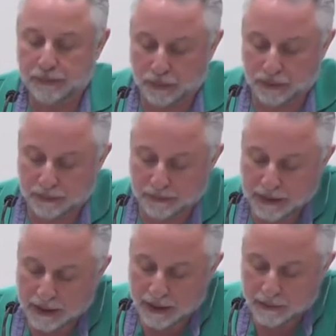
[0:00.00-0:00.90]
book,
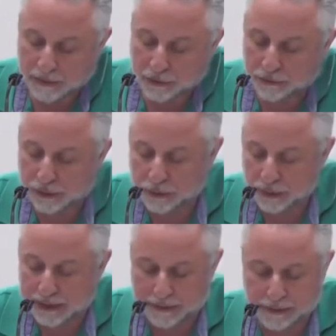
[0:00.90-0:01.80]
which he wrote
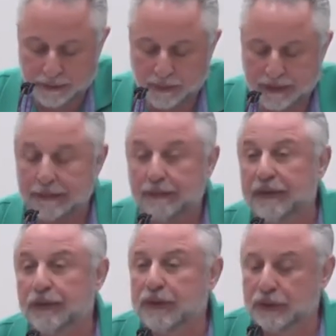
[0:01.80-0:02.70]
together with his
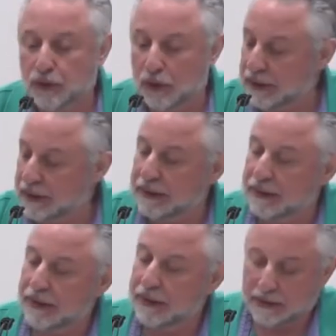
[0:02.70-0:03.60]
mentor and colleague,
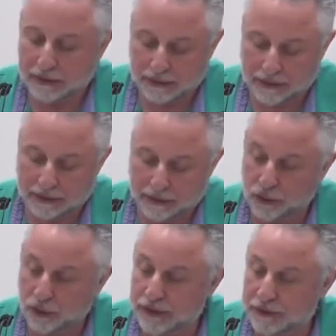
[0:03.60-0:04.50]

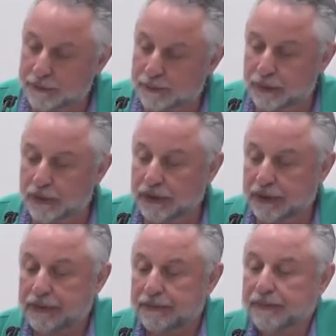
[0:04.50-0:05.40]
Joseph
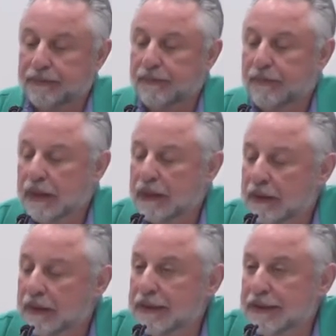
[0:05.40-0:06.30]
Breuer.
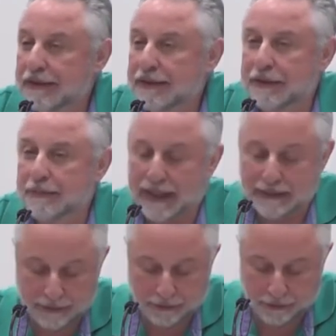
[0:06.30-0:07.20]
This is the
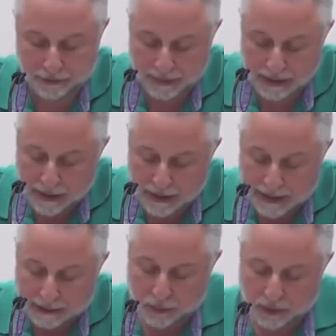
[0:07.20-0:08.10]
passage.
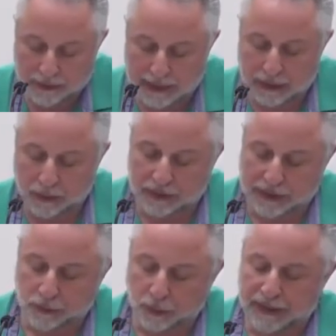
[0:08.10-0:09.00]
I do not doubt
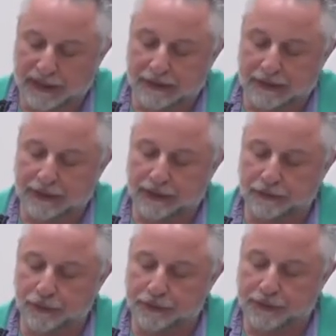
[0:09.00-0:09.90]
that it would be easier
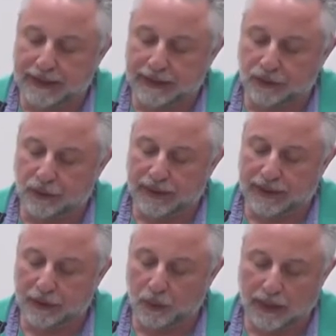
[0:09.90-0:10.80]
for fate to
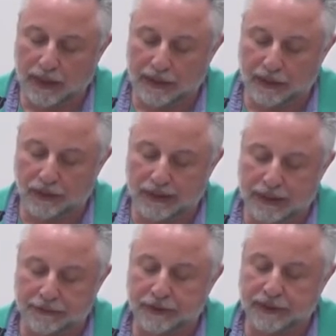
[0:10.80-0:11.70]
take away your
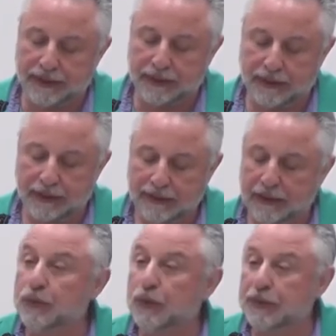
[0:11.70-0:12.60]
suffering
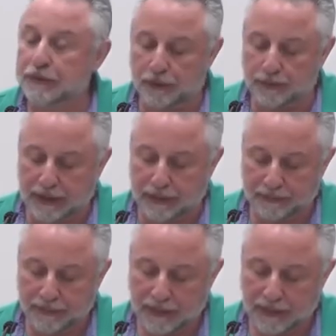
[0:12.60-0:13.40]
than it would be for me.